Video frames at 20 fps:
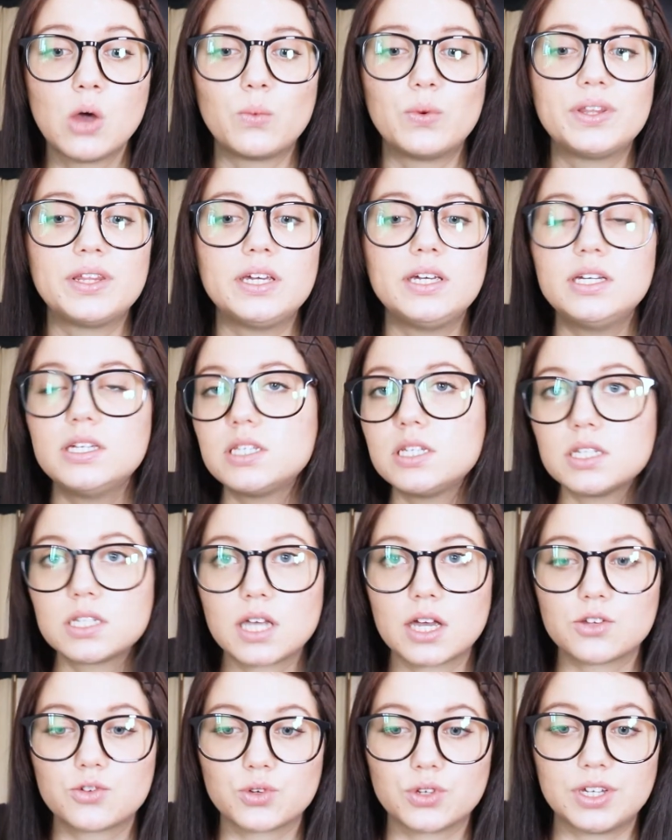with easy
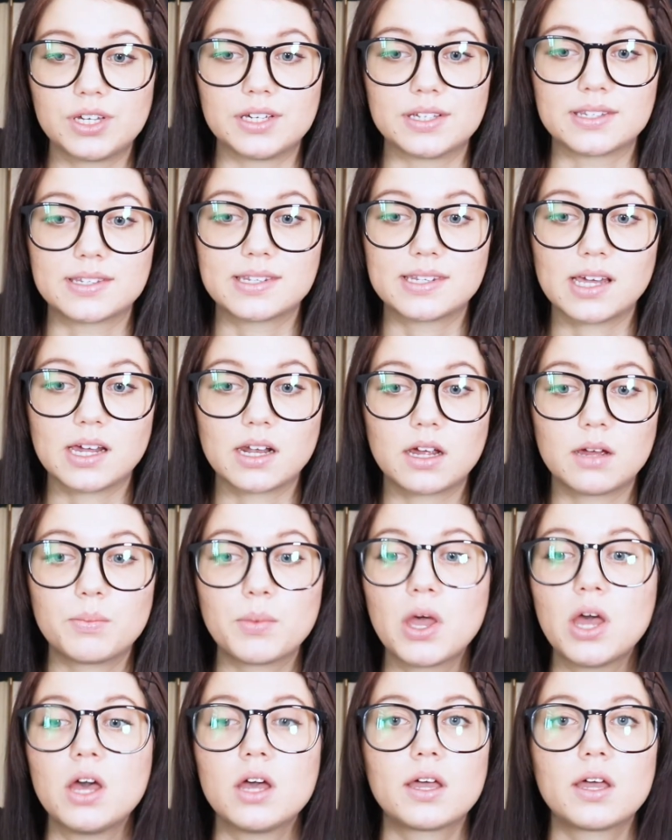scheduling and setup,